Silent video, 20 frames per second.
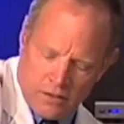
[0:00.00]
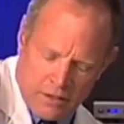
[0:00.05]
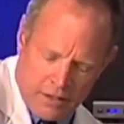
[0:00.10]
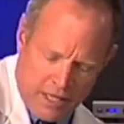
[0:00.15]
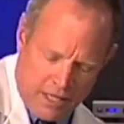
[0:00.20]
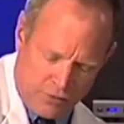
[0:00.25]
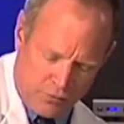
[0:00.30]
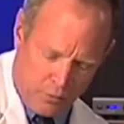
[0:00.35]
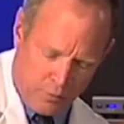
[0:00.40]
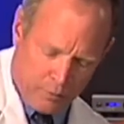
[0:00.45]

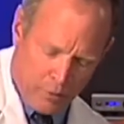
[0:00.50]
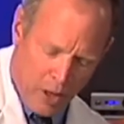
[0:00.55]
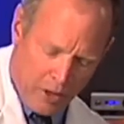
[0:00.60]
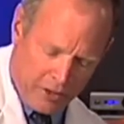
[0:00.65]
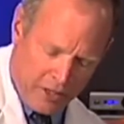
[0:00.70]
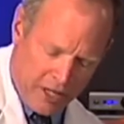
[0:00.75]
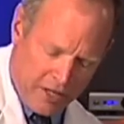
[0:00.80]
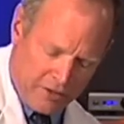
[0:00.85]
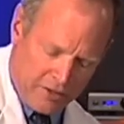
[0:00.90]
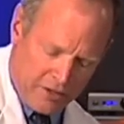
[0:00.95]
Next we'll plug
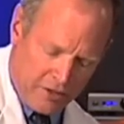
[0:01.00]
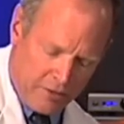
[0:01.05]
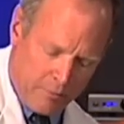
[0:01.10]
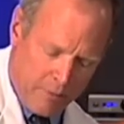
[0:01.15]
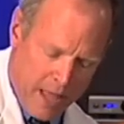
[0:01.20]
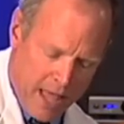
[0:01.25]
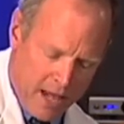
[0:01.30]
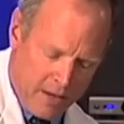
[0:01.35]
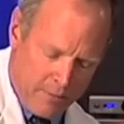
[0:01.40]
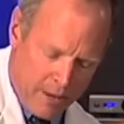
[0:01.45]
it into the
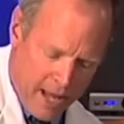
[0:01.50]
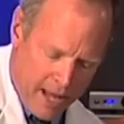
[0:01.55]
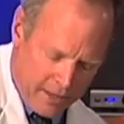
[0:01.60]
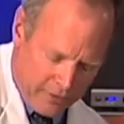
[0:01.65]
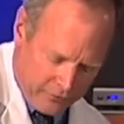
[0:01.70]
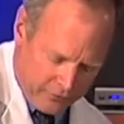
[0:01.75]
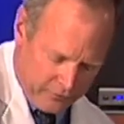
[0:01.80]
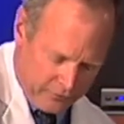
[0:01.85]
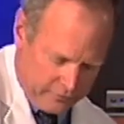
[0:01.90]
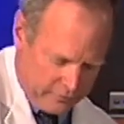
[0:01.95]

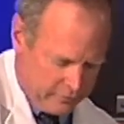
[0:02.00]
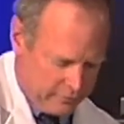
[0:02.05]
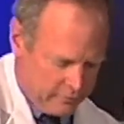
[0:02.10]
Panamax,